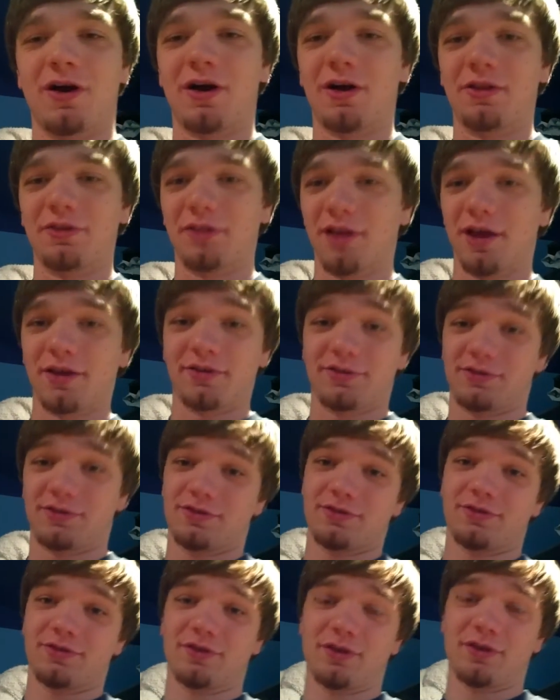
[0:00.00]

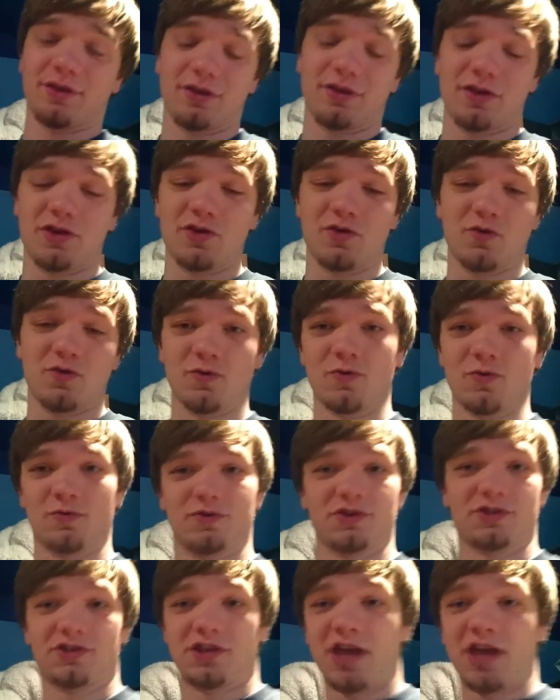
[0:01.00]
unless you
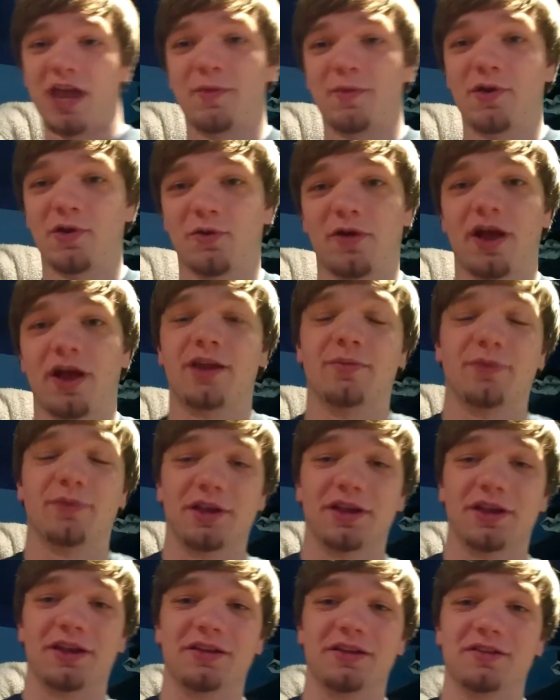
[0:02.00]
just came here
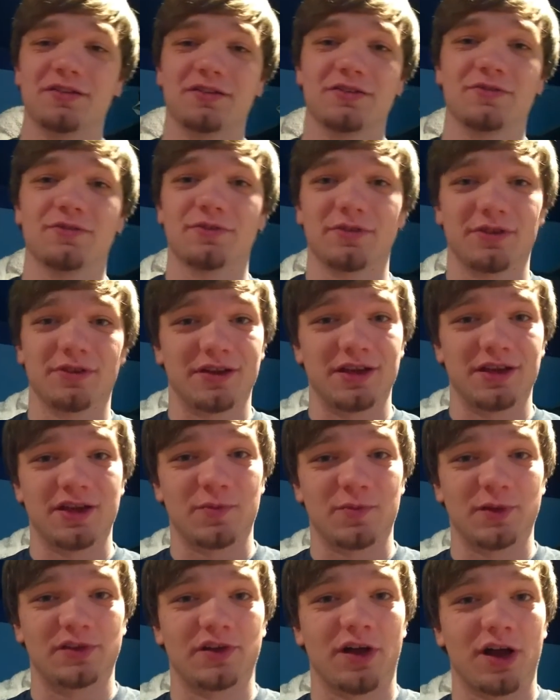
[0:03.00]
randomly to hear
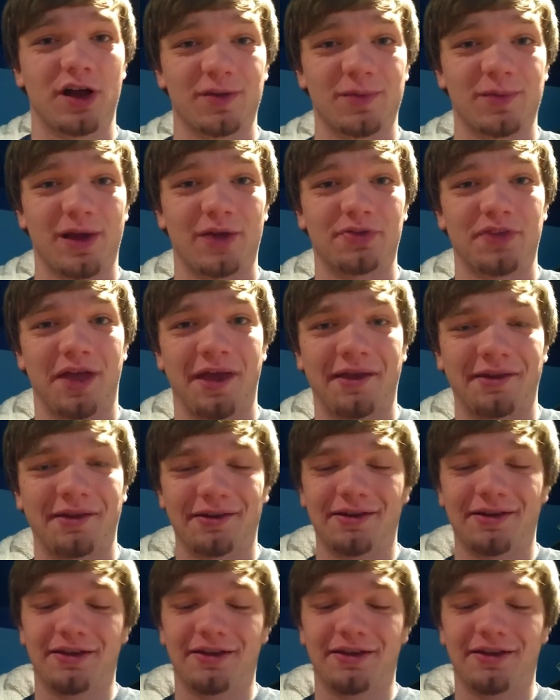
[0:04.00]
me talk about that.